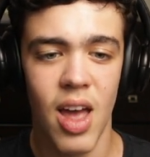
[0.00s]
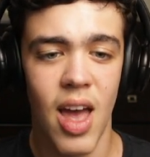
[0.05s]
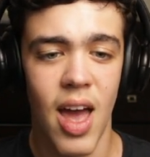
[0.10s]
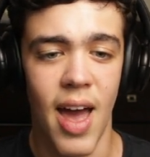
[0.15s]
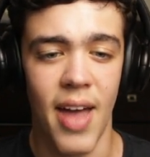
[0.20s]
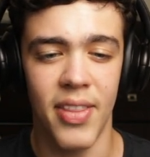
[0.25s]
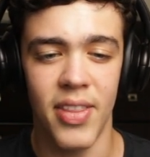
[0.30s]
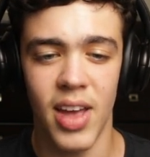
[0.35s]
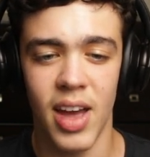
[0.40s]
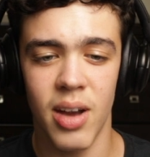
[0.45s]

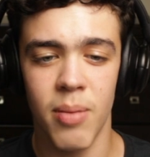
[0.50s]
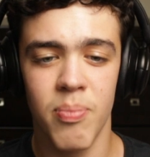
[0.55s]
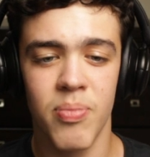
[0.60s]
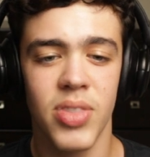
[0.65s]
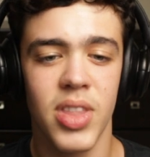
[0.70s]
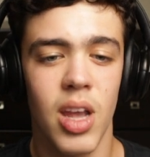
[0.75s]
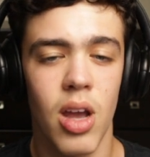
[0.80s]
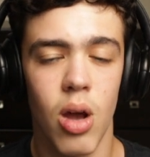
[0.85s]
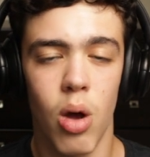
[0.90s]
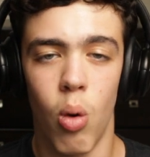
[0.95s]
And then
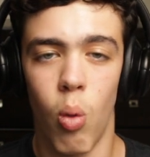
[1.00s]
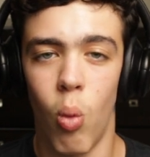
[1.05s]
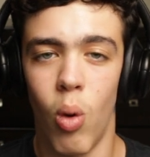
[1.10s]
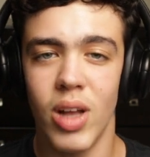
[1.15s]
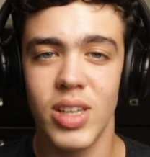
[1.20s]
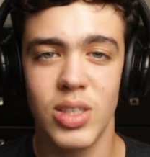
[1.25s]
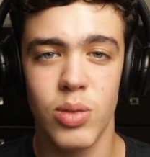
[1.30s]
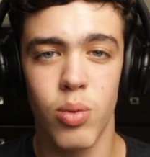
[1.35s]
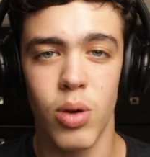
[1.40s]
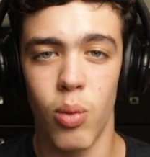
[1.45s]

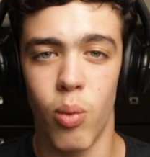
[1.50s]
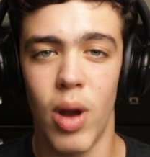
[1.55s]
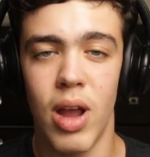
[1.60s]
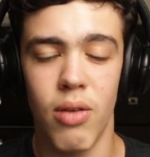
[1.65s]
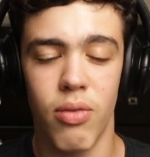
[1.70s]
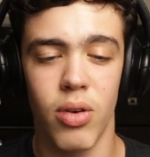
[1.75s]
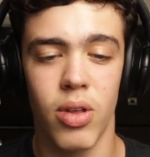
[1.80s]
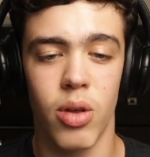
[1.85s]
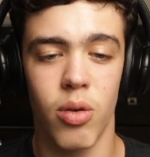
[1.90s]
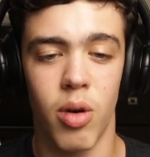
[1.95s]
once we wait for the